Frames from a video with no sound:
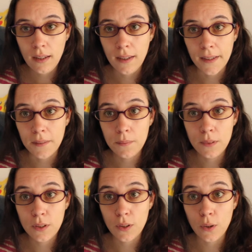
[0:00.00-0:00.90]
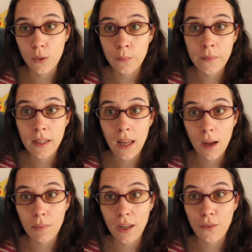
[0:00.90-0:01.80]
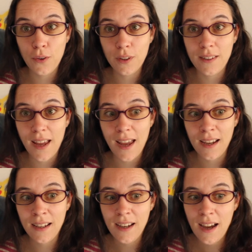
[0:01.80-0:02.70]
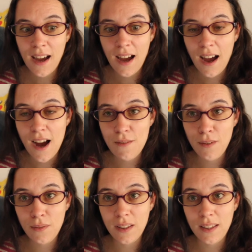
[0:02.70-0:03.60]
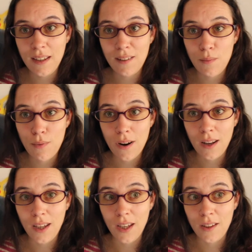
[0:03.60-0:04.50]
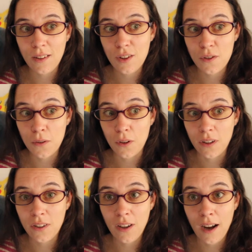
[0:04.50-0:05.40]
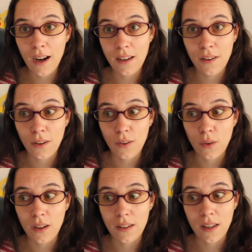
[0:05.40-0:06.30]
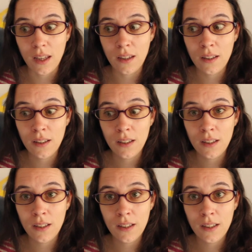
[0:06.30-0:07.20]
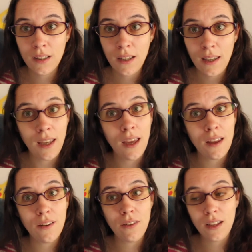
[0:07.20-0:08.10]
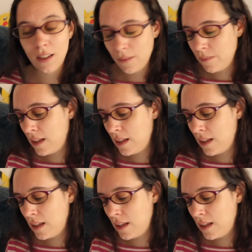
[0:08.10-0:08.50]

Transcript: Yeah, so update for day 15 is pretty short. I didn't do anything. End of it.